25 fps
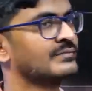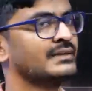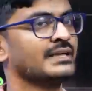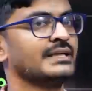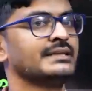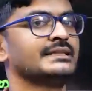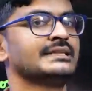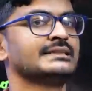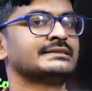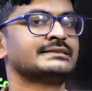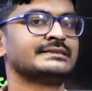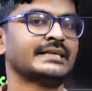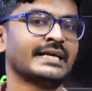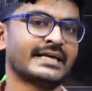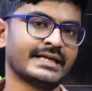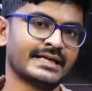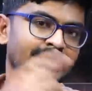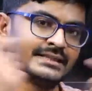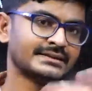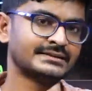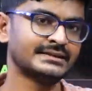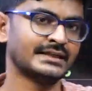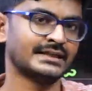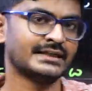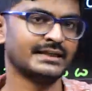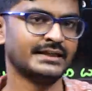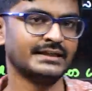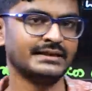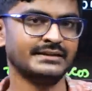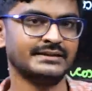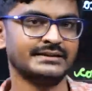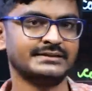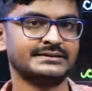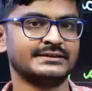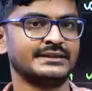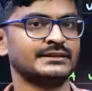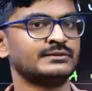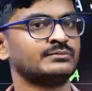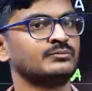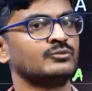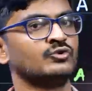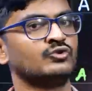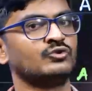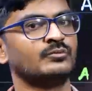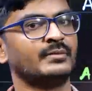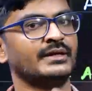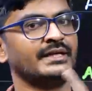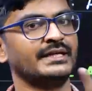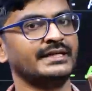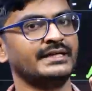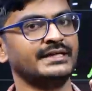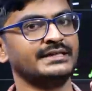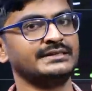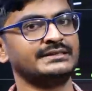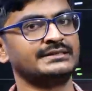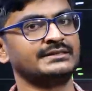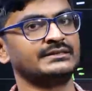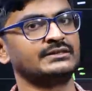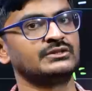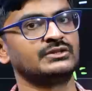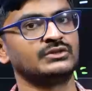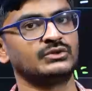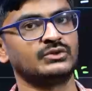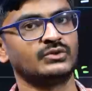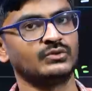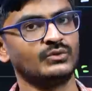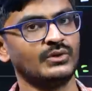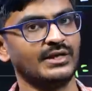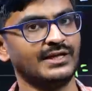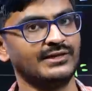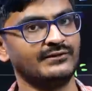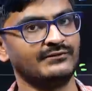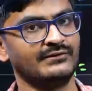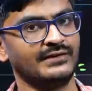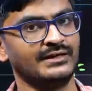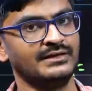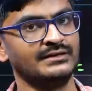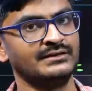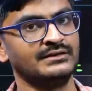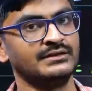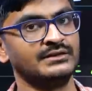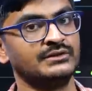In the second distance moved by it is 2 alpha.